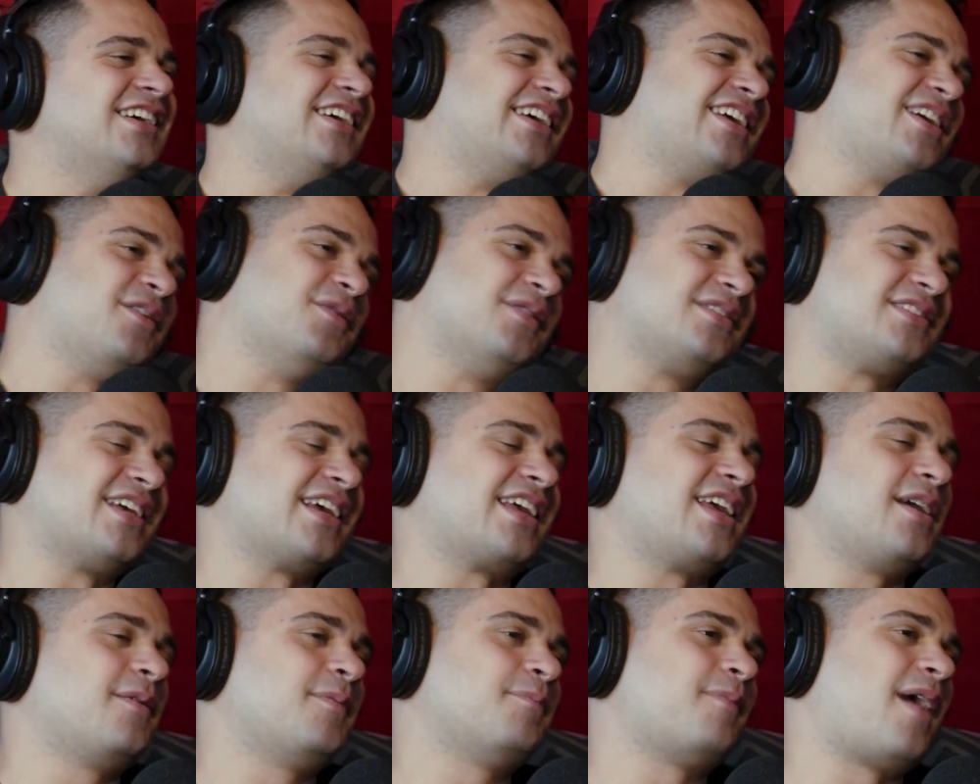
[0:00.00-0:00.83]
He was like,
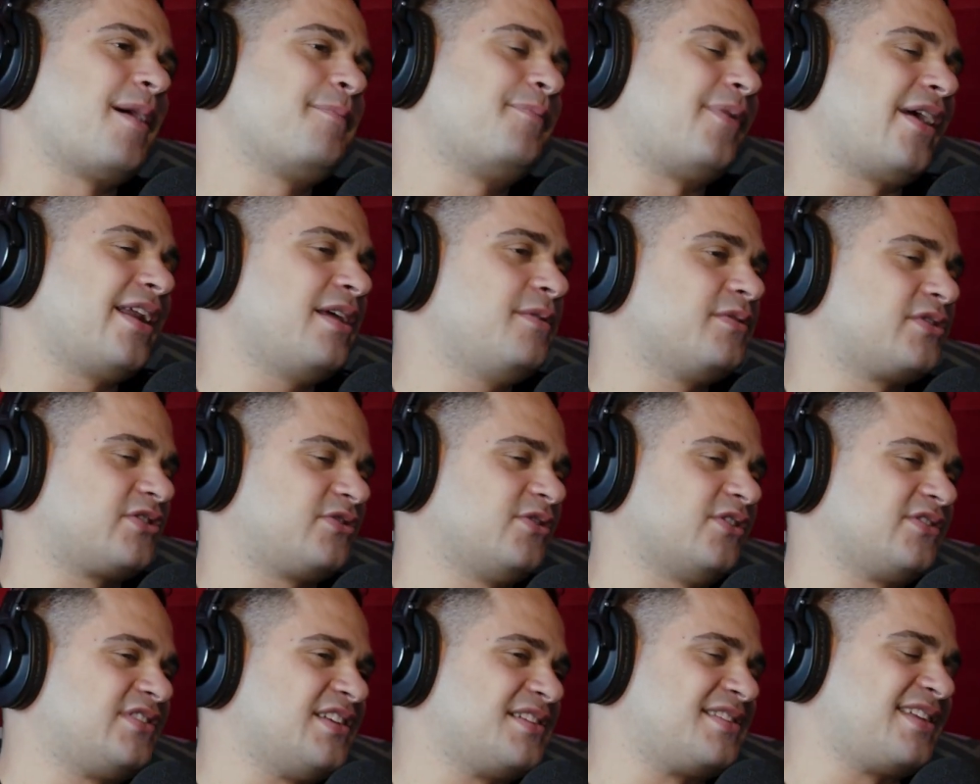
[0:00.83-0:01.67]
my buddy was
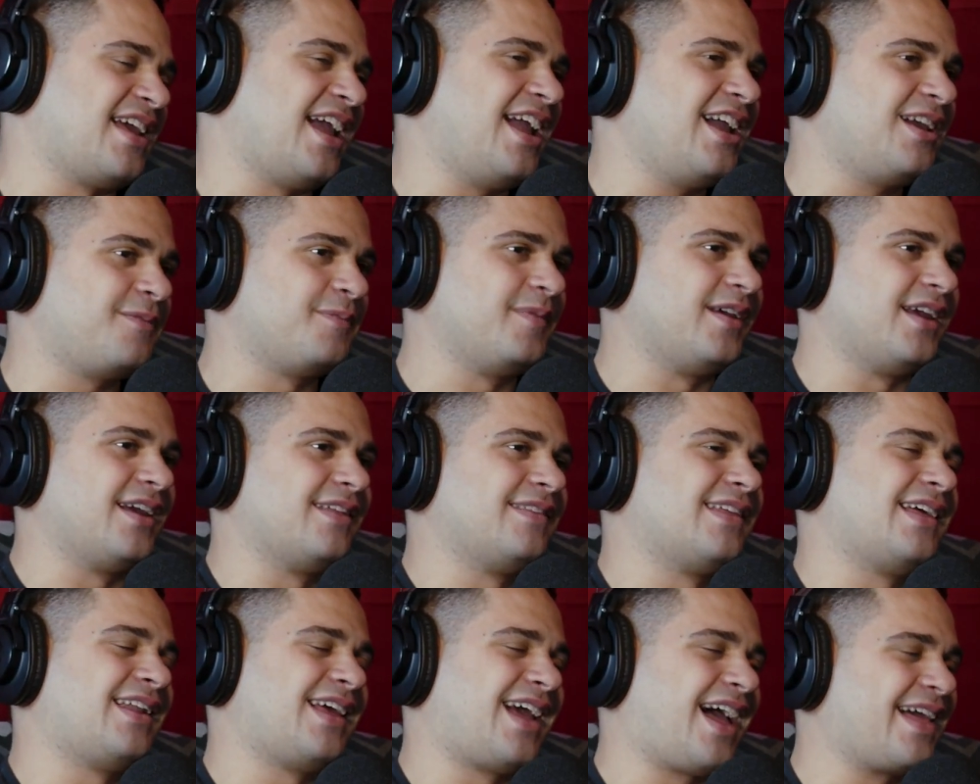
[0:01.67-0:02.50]
supposed to take me, and
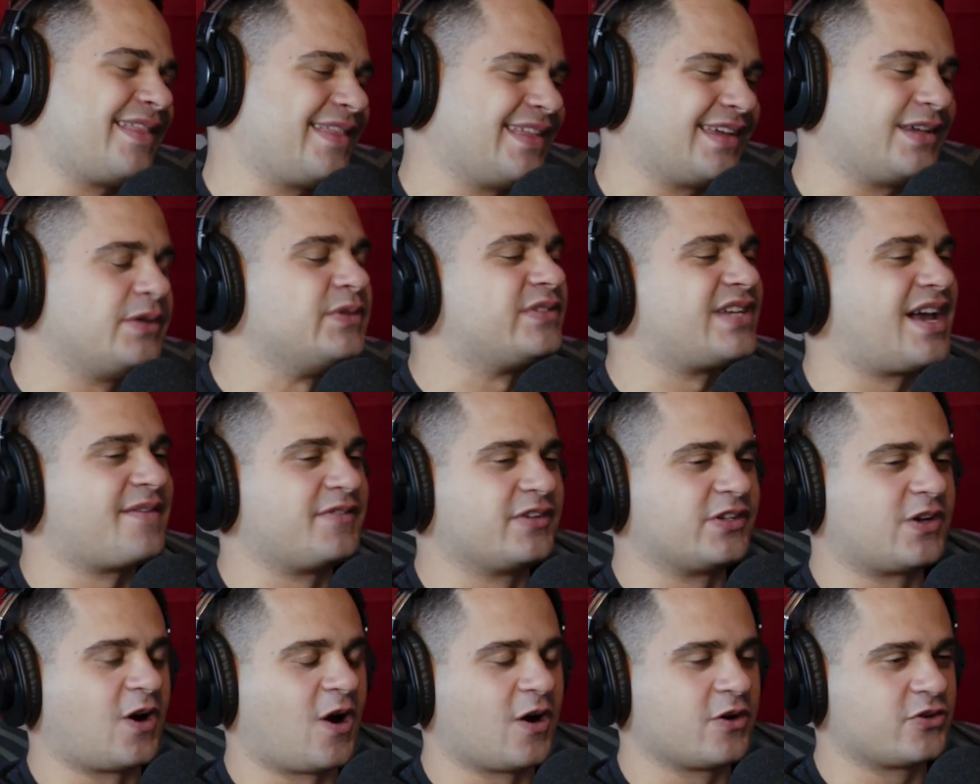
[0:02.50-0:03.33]
then I think he was having
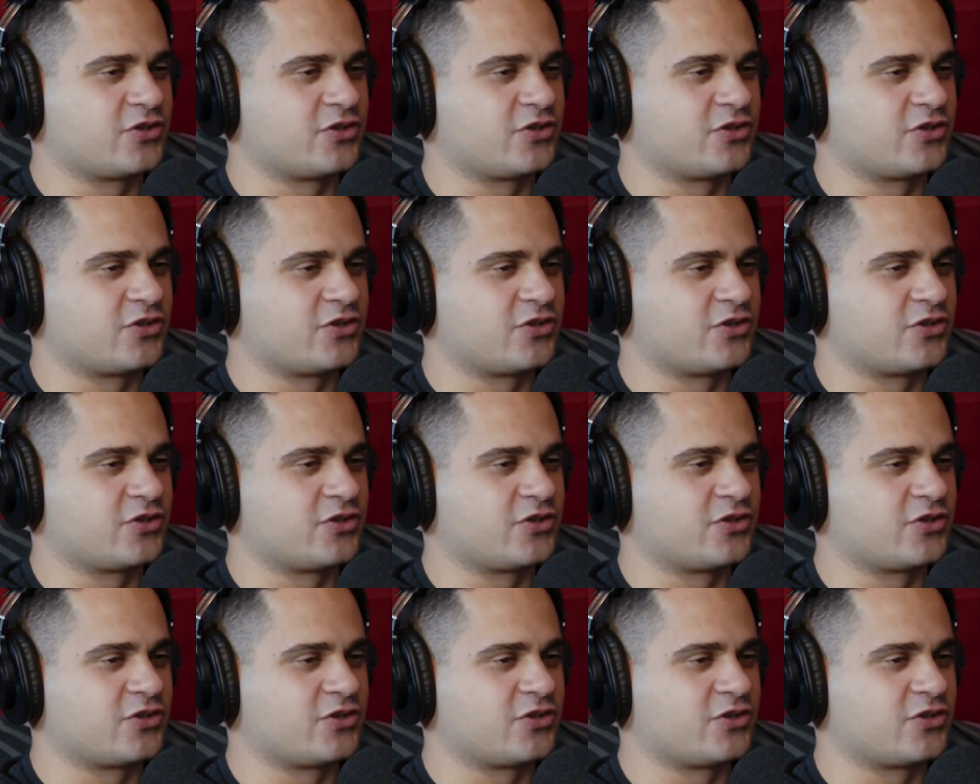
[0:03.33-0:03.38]
car